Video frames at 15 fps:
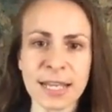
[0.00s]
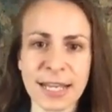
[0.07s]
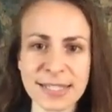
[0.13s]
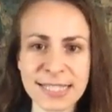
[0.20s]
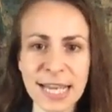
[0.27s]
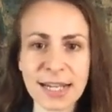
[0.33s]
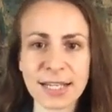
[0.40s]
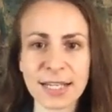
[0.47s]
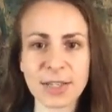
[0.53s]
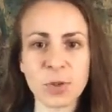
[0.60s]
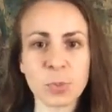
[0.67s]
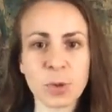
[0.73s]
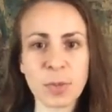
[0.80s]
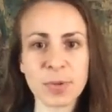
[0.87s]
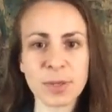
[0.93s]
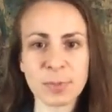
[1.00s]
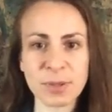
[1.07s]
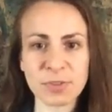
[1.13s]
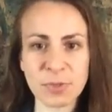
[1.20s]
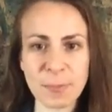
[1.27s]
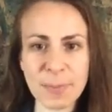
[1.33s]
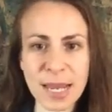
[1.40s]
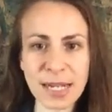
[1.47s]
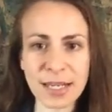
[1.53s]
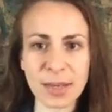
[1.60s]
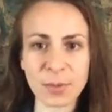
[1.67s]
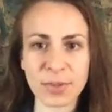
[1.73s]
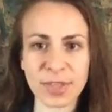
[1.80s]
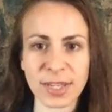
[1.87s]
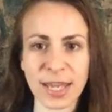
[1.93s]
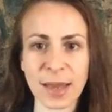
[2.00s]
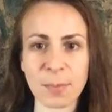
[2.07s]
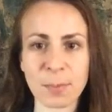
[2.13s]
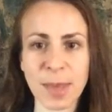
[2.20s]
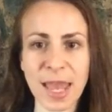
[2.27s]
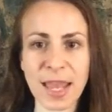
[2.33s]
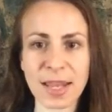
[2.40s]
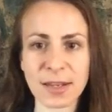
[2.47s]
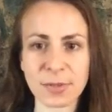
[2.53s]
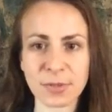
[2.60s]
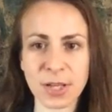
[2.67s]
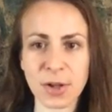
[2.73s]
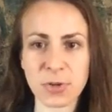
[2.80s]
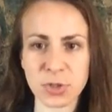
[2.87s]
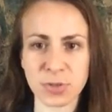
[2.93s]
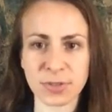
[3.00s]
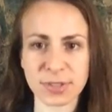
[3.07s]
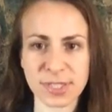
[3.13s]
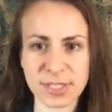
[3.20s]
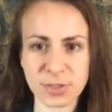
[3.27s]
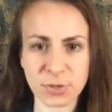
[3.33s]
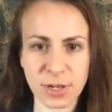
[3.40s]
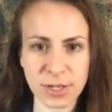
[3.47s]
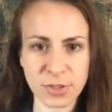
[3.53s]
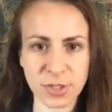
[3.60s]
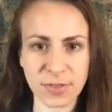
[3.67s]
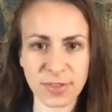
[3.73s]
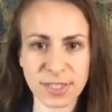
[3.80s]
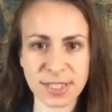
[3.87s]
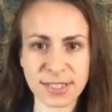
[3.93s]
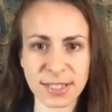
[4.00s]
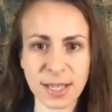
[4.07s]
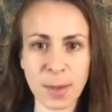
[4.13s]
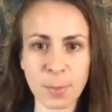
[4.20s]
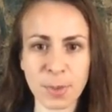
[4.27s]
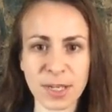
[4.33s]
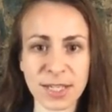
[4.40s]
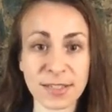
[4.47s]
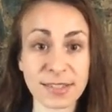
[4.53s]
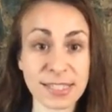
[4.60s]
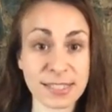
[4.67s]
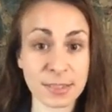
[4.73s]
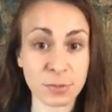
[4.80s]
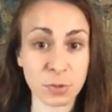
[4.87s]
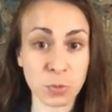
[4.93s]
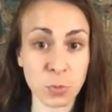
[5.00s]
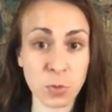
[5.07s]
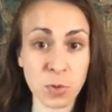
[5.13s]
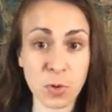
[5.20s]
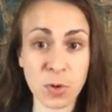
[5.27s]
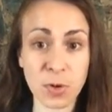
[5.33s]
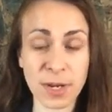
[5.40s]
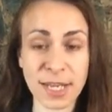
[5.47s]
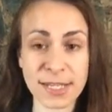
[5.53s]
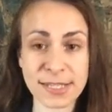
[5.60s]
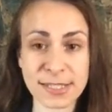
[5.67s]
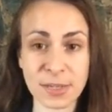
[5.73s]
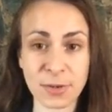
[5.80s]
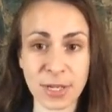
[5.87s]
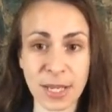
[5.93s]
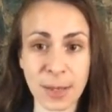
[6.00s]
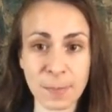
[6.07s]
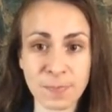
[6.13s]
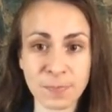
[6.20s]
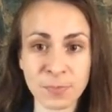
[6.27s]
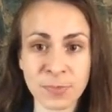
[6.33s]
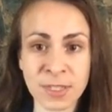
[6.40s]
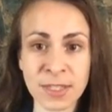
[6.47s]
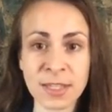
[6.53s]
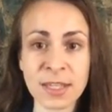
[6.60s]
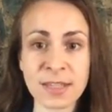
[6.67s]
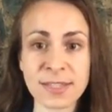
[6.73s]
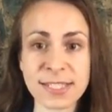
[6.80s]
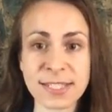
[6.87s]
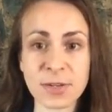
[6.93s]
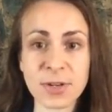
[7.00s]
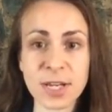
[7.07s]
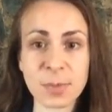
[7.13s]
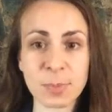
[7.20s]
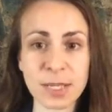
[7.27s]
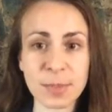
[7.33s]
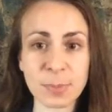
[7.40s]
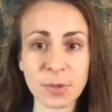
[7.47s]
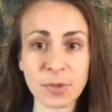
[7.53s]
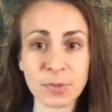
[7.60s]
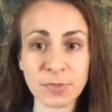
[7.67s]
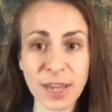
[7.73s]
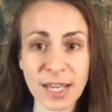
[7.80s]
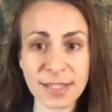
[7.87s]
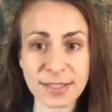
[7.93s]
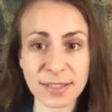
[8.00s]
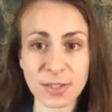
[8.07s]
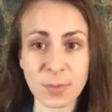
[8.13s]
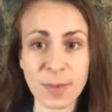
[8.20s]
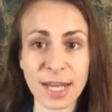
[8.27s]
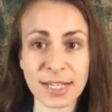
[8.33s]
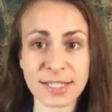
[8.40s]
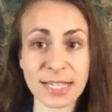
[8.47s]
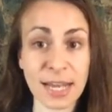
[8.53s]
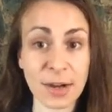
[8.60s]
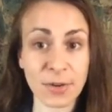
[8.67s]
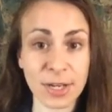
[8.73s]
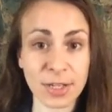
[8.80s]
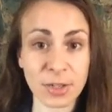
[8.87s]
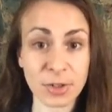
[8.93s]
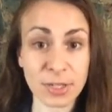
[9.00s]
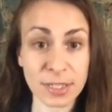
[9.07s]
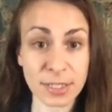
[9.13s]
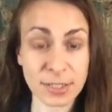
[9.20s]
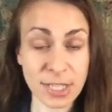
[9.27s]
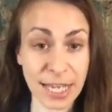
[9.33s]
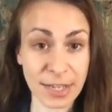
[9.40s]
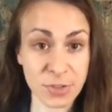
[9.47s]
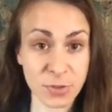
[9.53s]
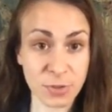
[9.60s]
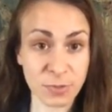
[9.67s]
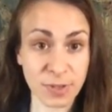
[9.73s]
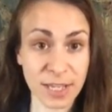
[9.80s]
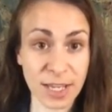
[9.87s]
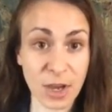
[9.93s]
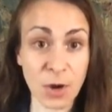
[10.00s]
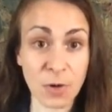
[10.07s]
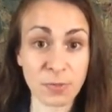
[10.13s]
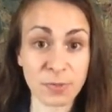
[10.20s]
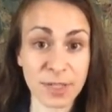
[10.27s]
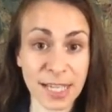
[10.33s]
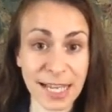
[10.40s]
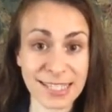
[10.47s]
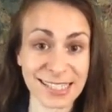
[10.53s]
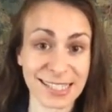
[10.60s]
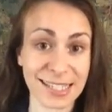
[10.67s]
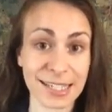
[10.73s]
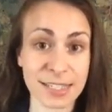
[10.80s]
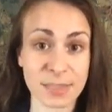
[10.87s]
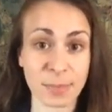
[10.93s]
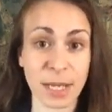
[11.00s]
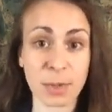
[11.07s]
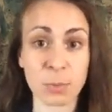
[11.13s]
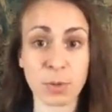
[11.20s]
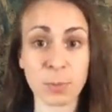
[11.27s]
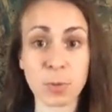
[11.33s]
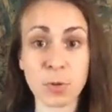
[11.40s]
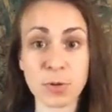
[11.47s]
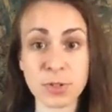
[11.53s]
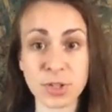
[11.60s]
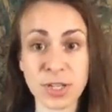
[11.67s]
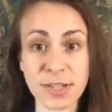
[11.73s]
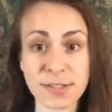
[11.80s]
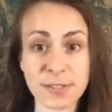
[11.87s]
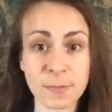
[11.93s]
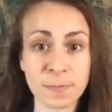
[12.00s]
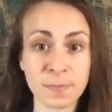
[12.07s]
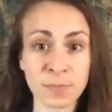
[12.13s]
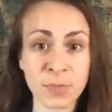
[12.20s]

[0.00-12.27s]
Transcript: Now, sadly, you'll probably be familiar with the campaign of cultural destruction that has accompanied the civil war in Syria. The Syrian people face a humanitarian catastrophe of cataclysmic proportions.